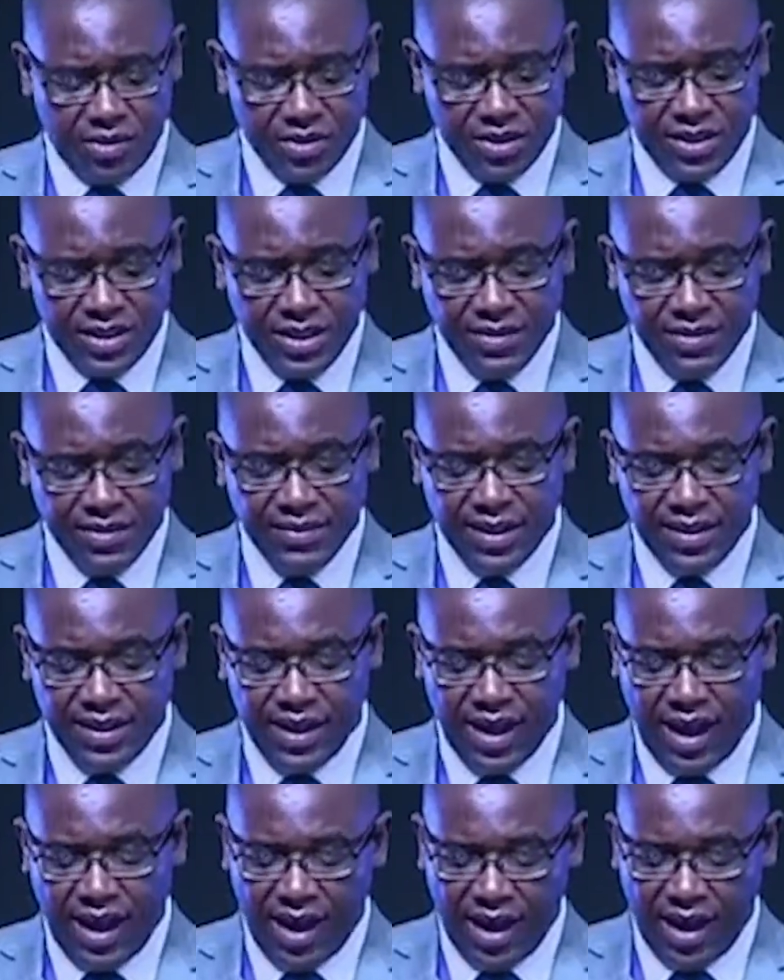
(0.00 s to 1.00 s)
conceived in
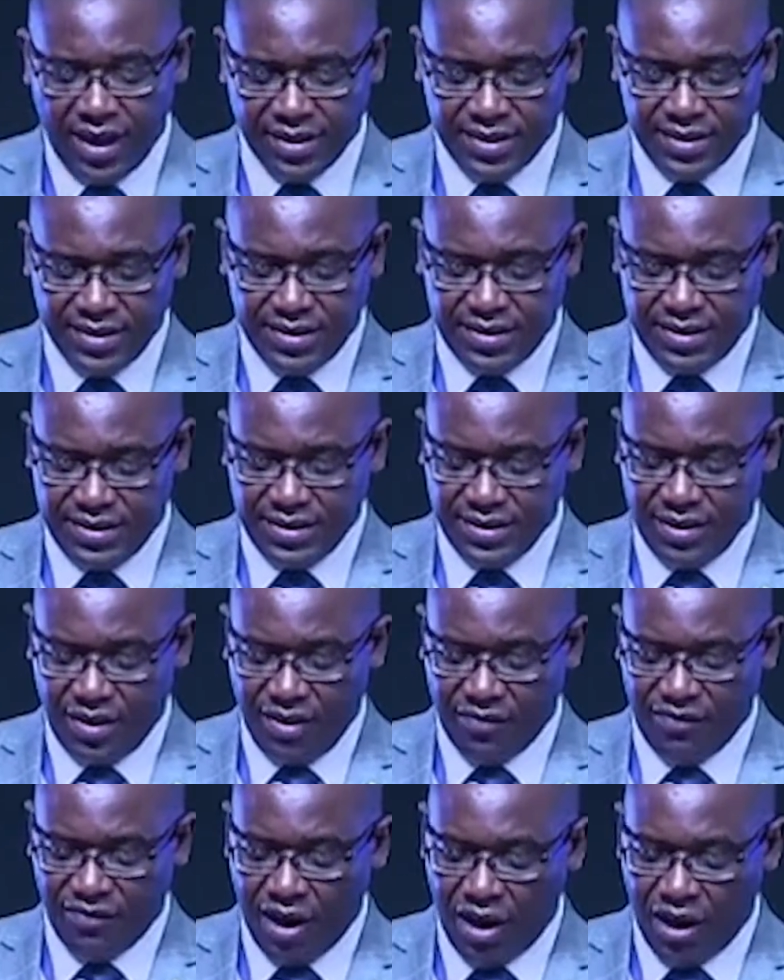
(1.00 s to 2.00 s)
the heart
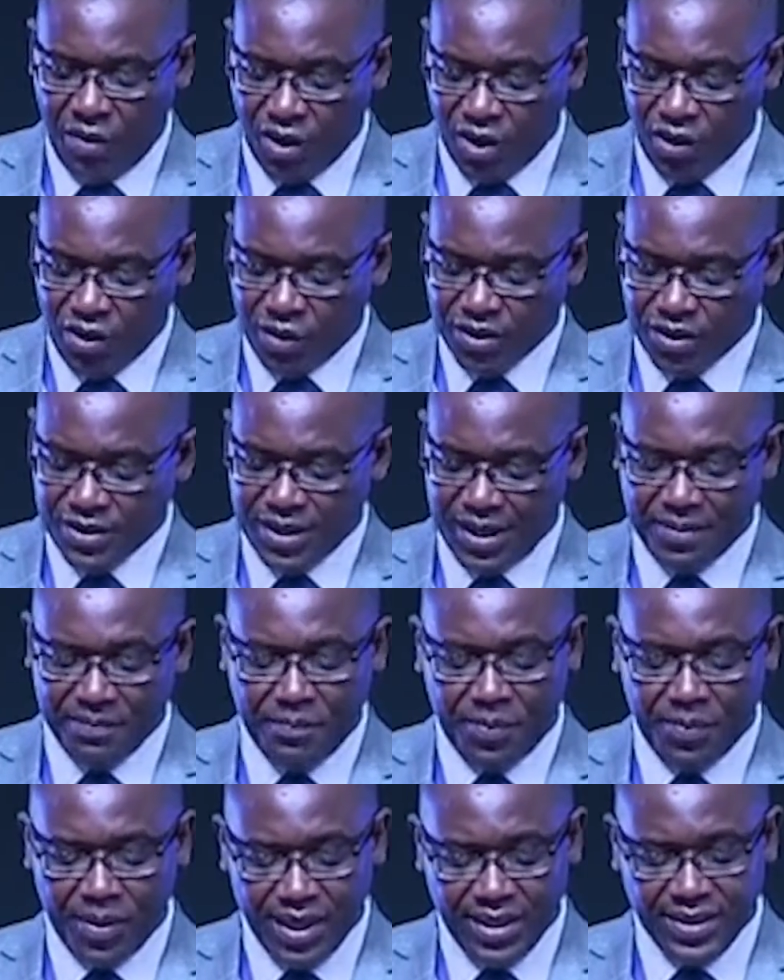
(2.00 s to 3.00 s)
of our Lord and
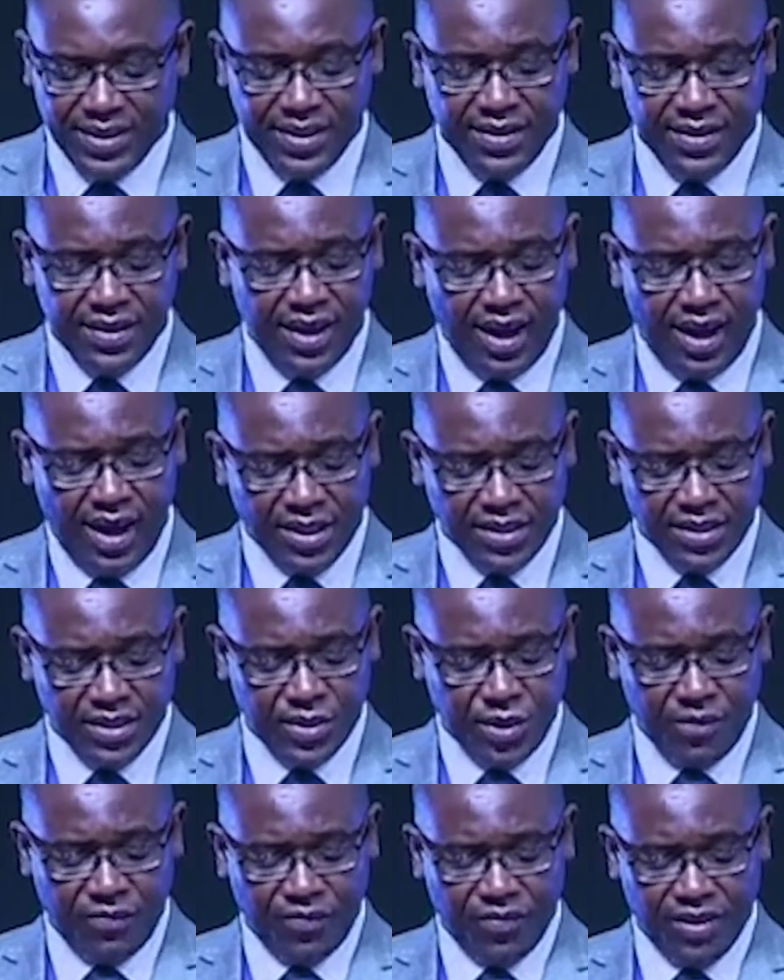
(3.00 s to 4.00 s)
placed in the
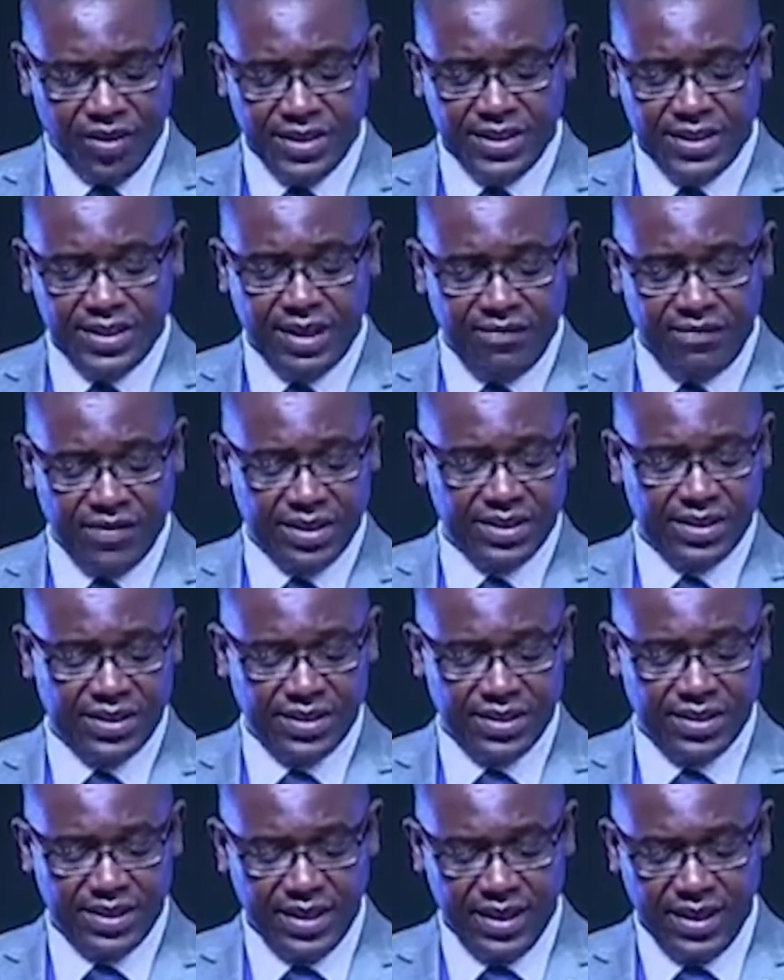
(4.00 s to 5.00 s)
hearts of his
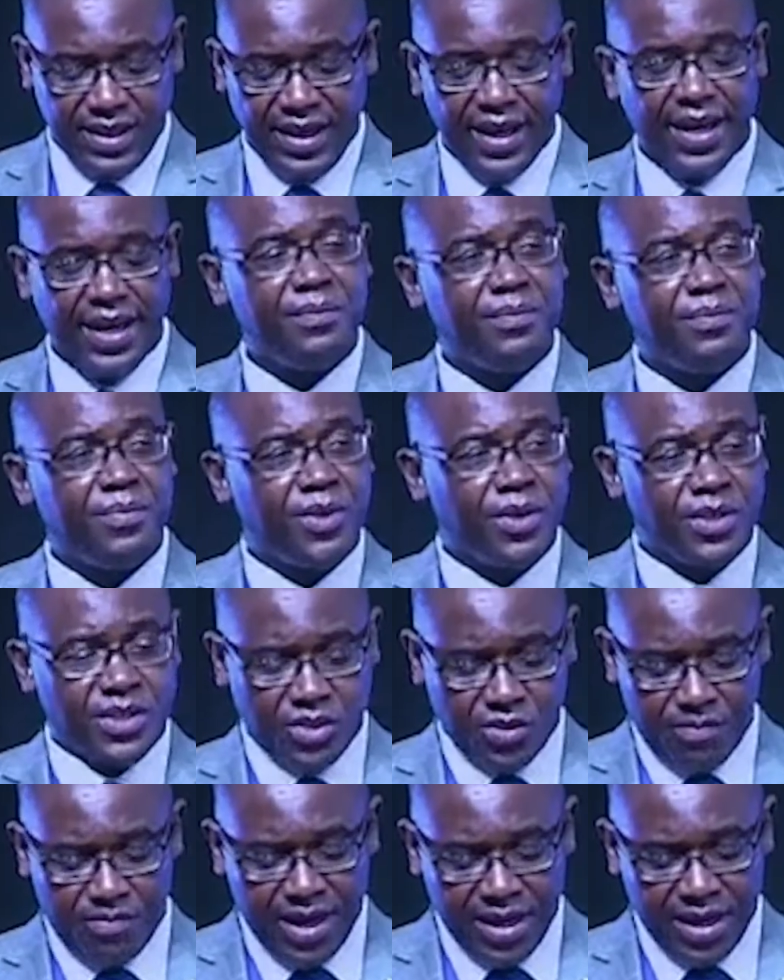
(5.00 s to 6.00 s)
servants and
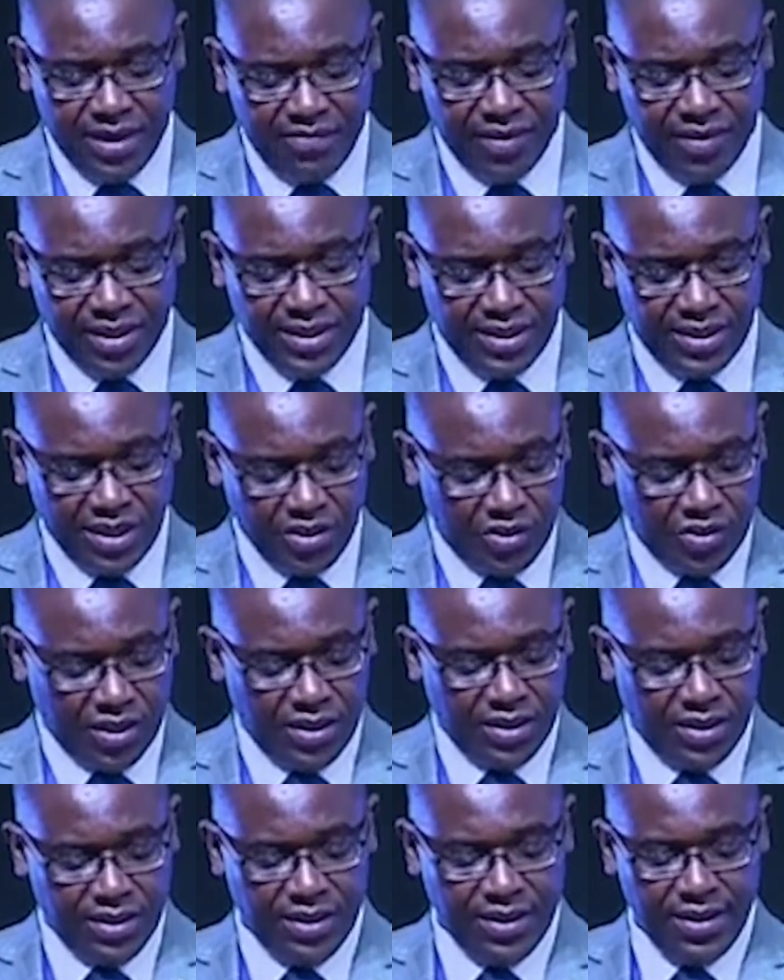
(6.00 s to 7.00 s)
brought to
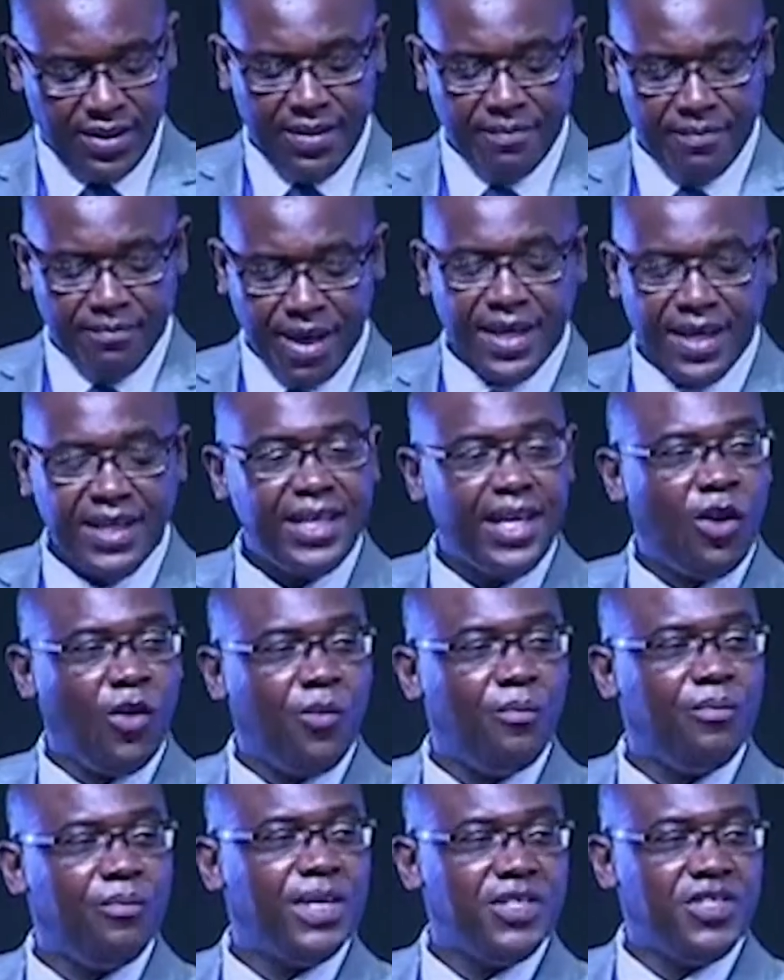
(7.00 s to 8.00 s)
manifestation by the
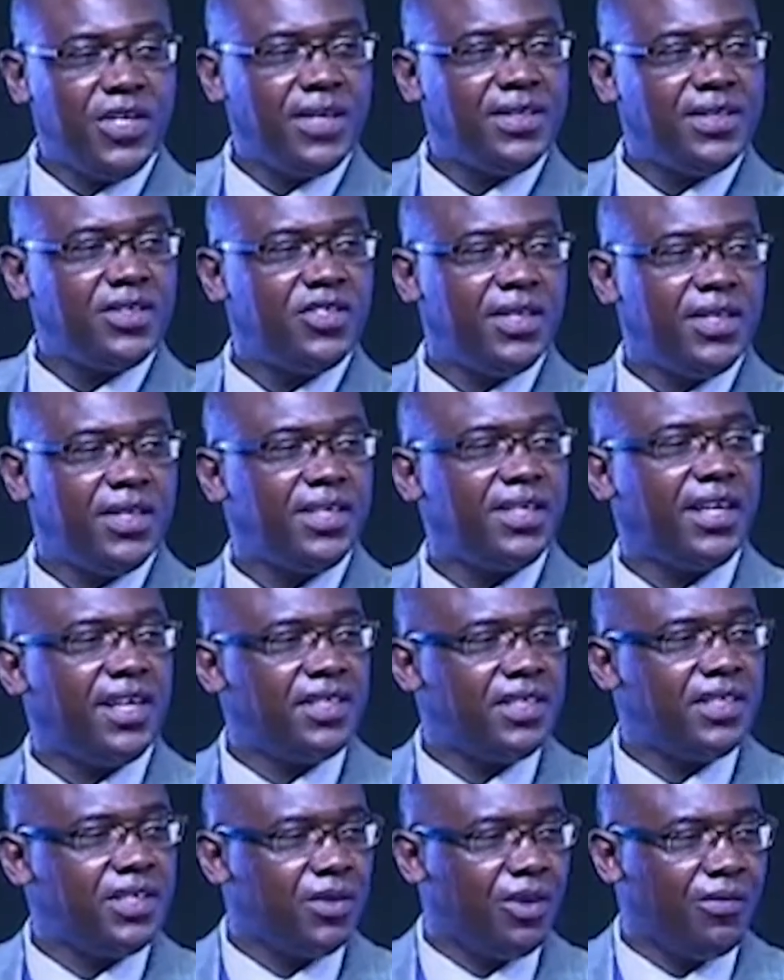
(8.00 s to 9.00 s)
obedient
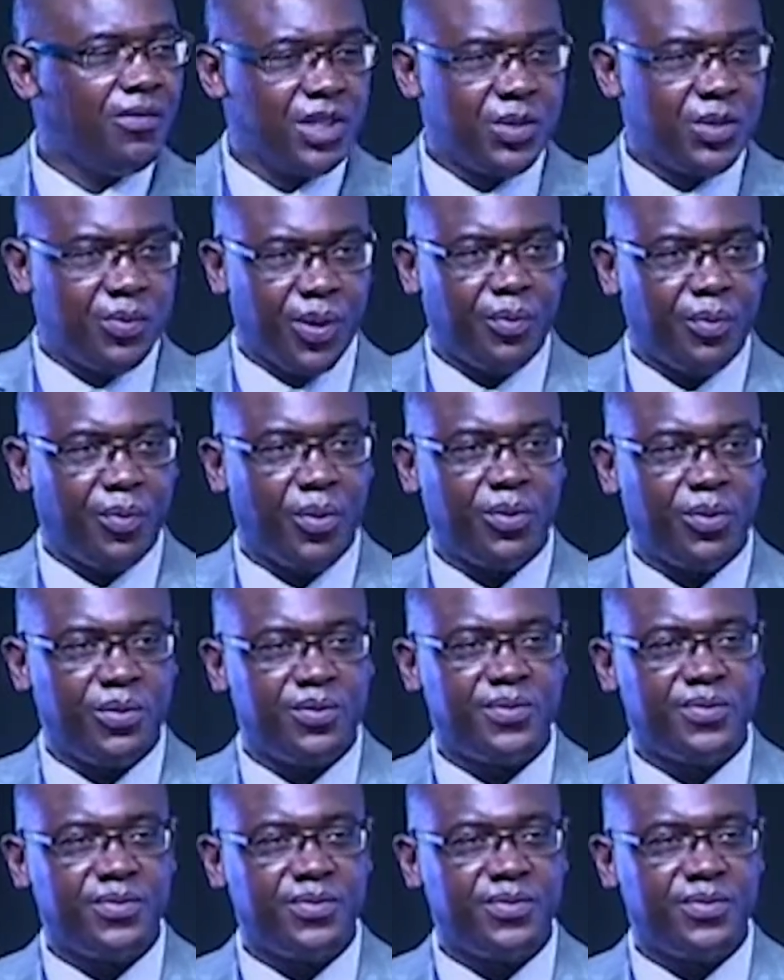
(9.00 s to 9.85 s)
dedication of his people